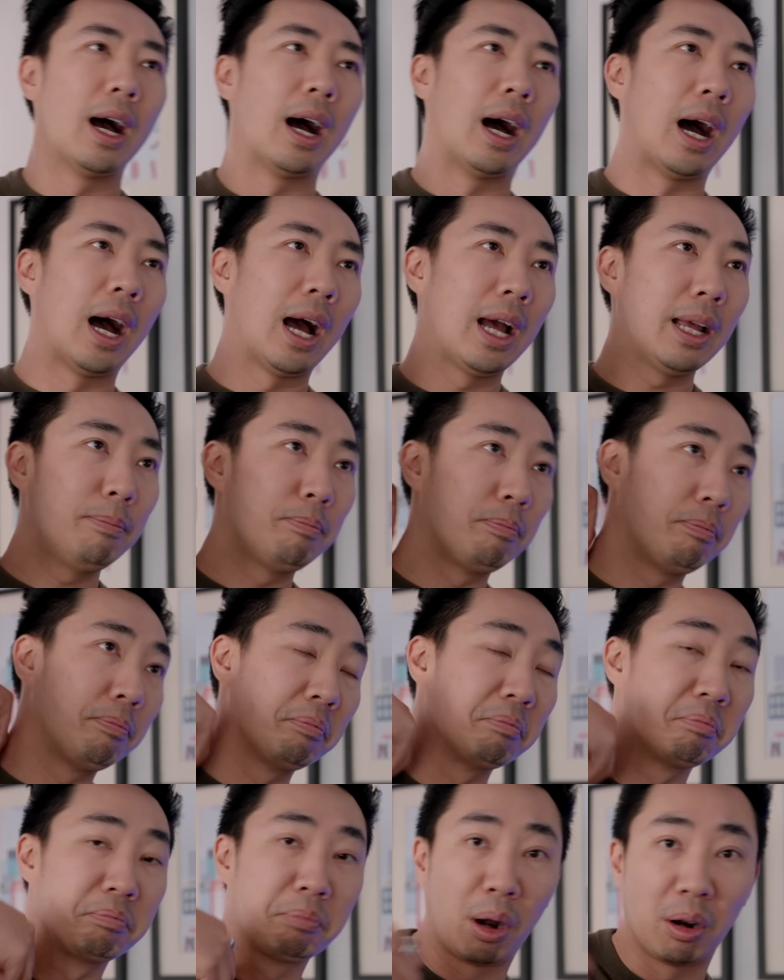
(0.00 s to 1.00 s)
I
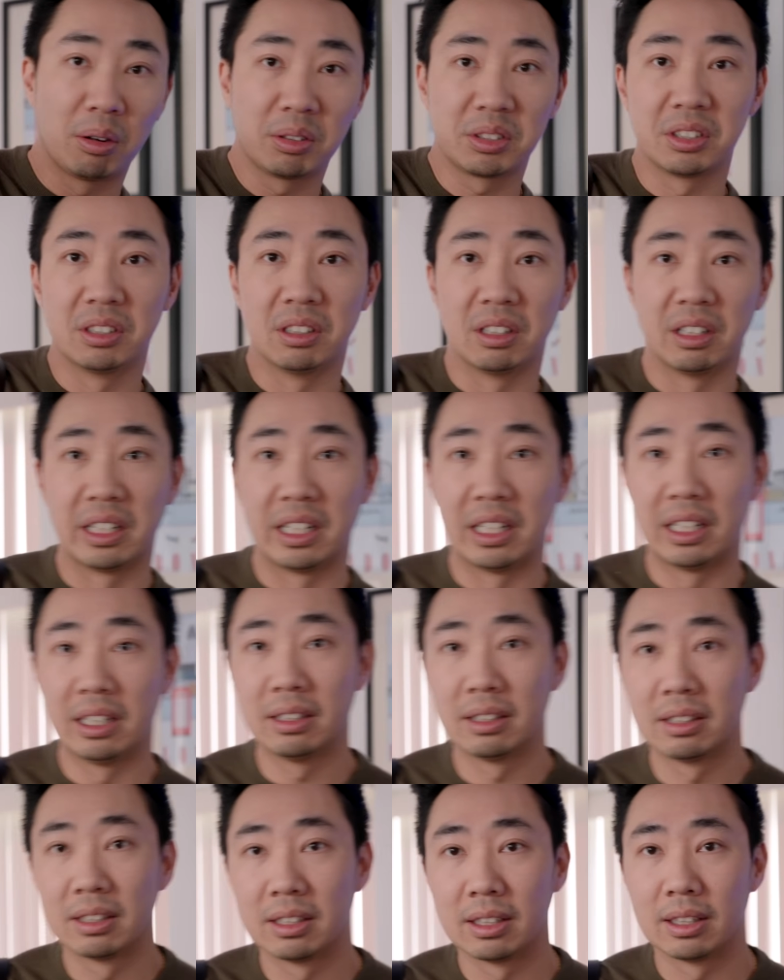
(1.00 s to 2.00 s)
personally
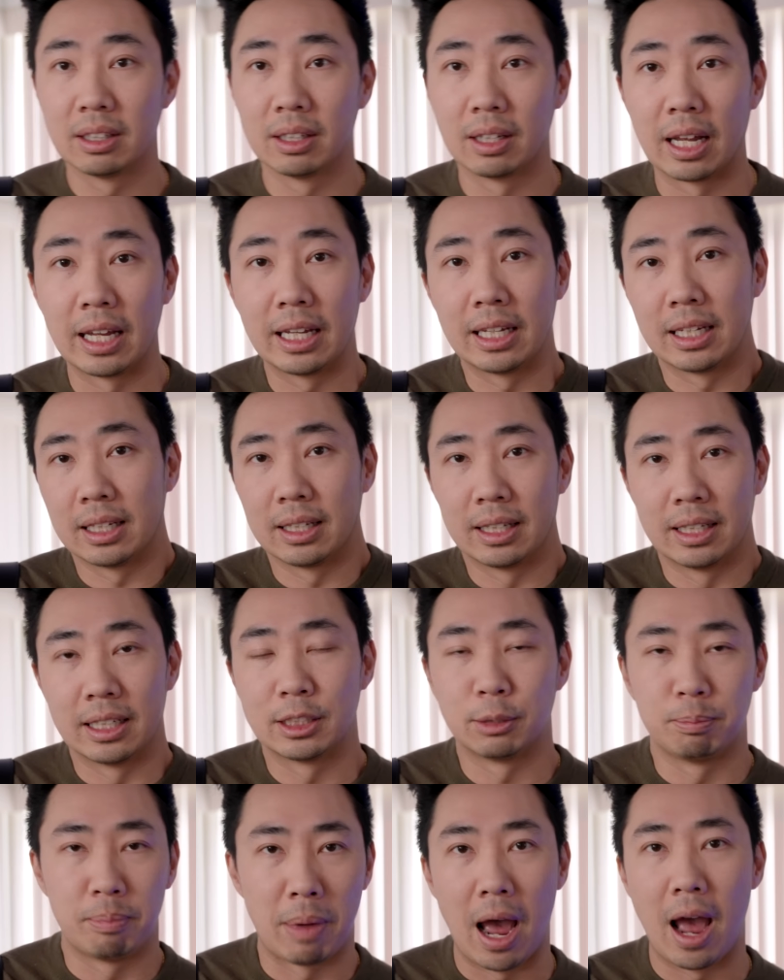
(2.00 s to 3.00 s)
like
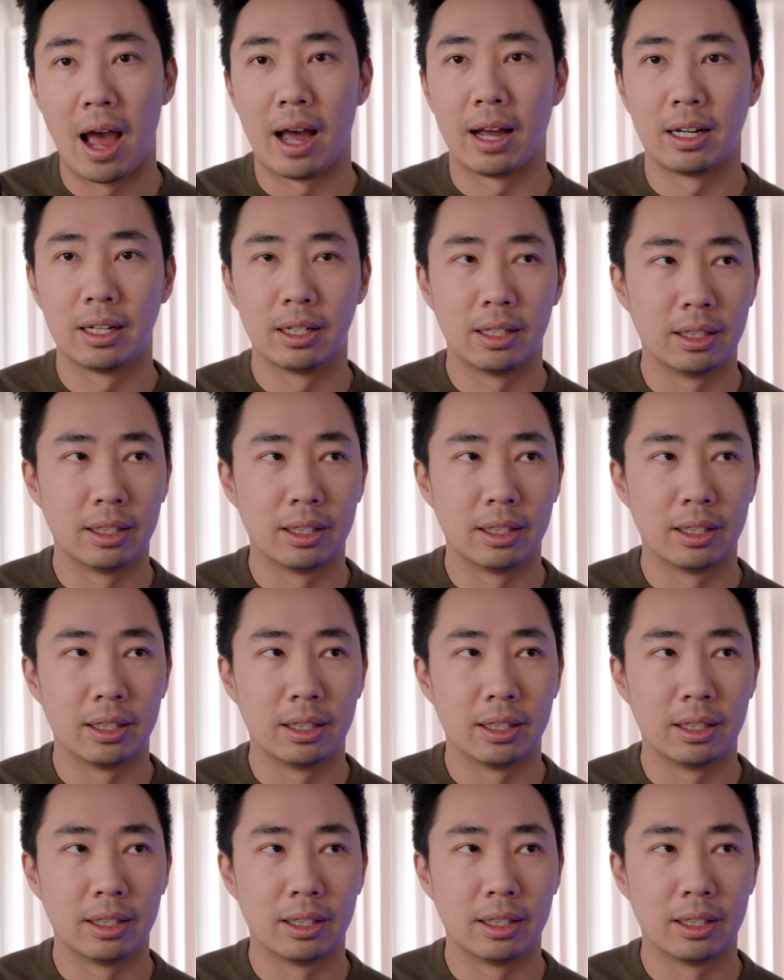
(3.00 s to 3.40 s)
this bag